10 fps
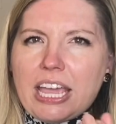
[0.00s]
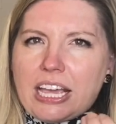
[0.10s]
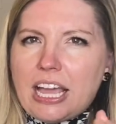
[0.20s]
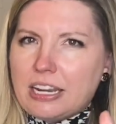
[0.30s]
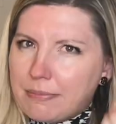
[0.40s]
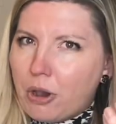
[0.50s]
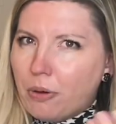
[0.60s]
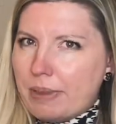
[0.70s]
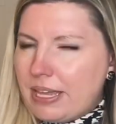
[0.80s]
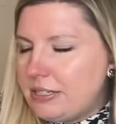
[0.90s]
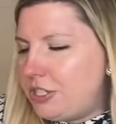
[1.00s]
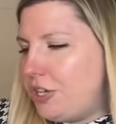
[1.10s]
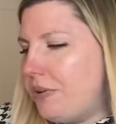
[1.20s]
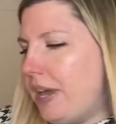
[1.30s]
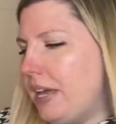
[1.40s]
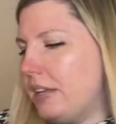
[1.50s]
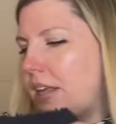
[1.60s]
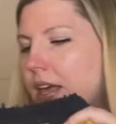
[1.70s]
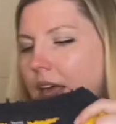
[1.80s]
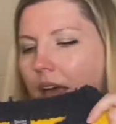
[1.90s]
kind of moment to it.
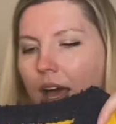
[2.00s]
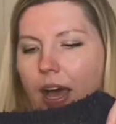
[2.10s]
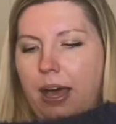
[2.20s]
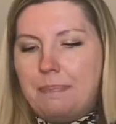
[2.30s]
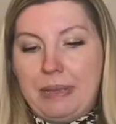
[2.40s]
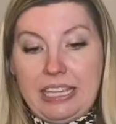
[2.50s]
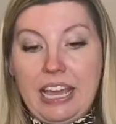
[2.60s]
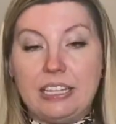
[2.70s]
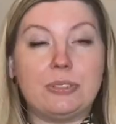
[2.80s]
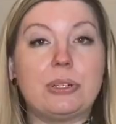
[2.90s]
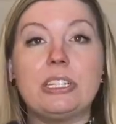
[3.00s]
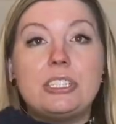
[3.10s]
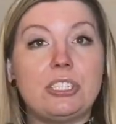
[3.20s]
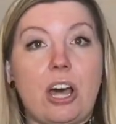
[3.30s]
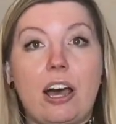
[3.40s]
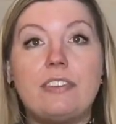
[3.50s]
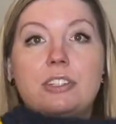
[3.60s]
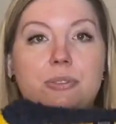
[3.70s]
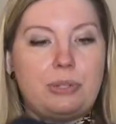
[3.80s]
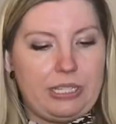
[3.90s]
But yeah, it's really soft.
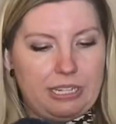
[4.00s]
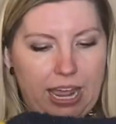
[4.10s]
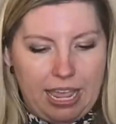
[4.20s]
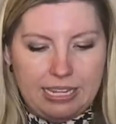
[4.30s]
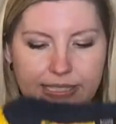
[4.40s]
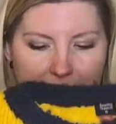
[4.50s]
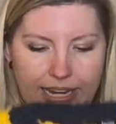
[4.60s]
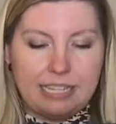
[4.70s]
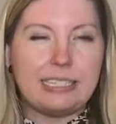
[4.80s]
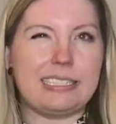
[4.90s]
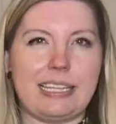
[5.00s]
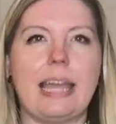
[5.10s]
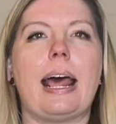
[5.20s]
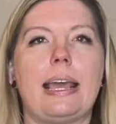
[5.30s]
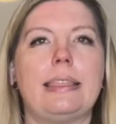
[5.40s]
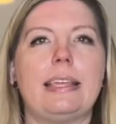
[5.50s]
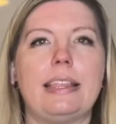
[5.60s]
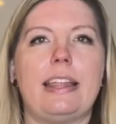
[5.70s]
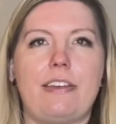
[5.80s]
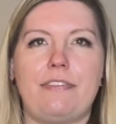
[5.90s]
It's really nice. And as I said, I think
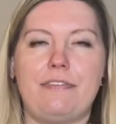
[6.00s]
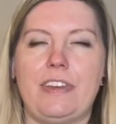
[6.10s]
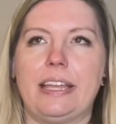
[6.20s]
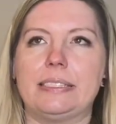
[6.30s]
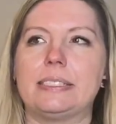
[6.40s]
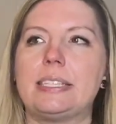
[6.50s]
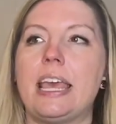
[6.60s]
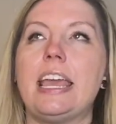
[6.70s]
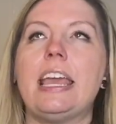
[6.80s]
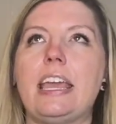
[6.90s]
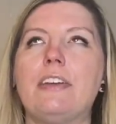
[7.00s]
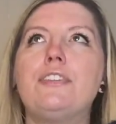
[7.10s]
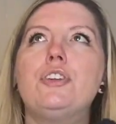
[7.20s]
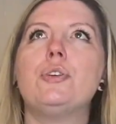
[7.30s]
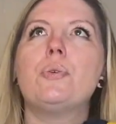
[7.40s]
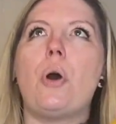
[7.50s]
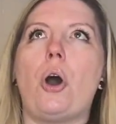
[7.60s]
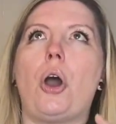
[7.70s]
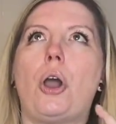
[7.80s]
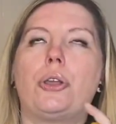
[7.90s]
that it fits. If you
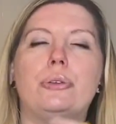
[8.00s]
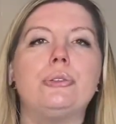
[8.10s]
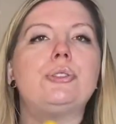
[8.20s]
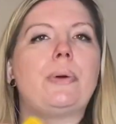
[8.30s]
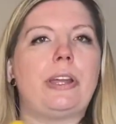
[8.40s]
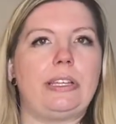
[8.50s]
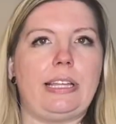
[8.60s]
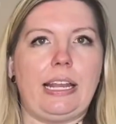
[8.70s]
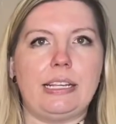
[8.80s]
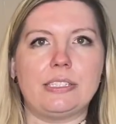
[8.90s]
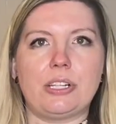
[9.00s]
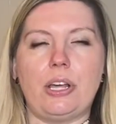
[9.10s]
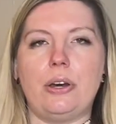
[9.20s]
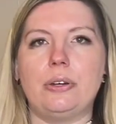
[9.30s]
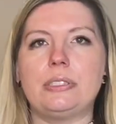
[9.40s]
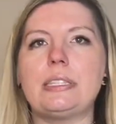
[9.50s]
are used to wearing ladies' clothes,